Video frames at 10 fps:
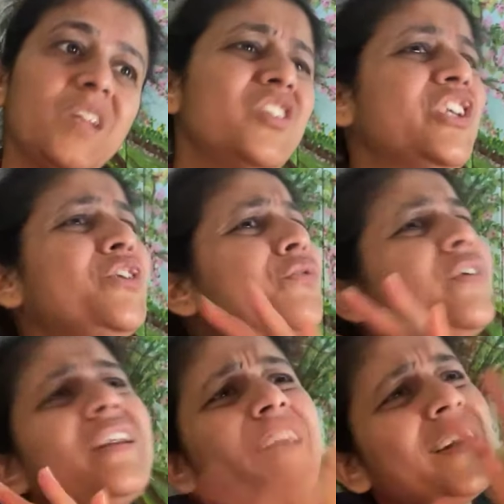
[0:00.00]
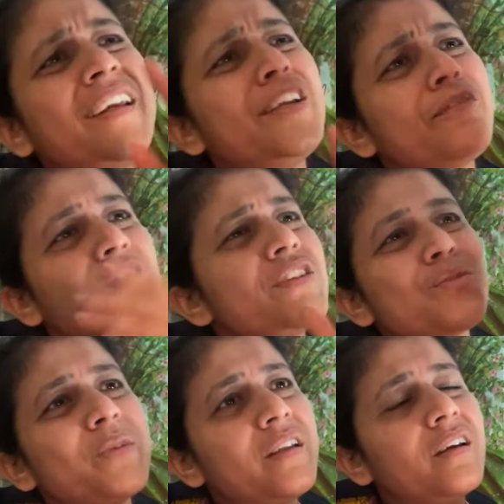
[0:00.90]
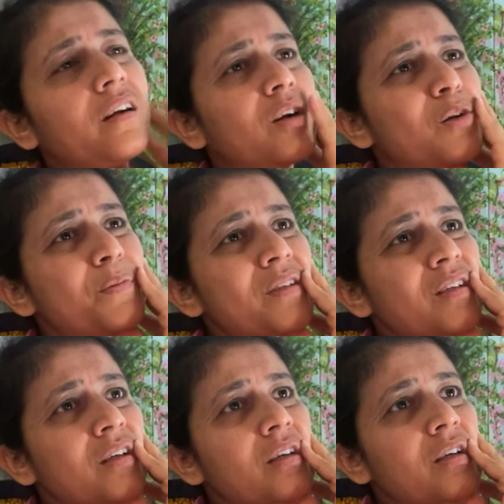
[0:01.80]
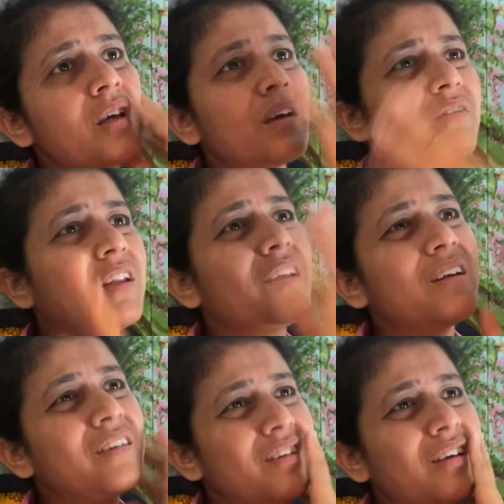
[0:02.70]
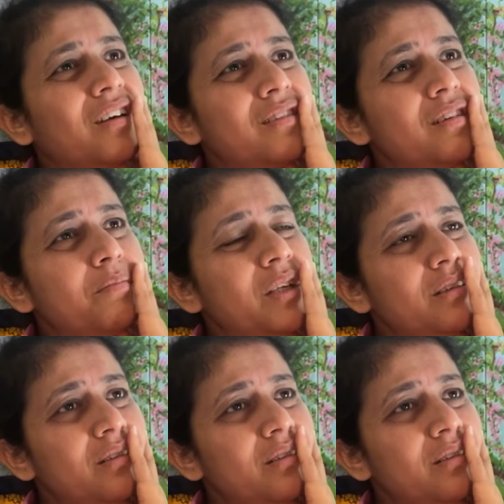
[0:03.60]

Did you feel any difference with their herbs, with their treatment?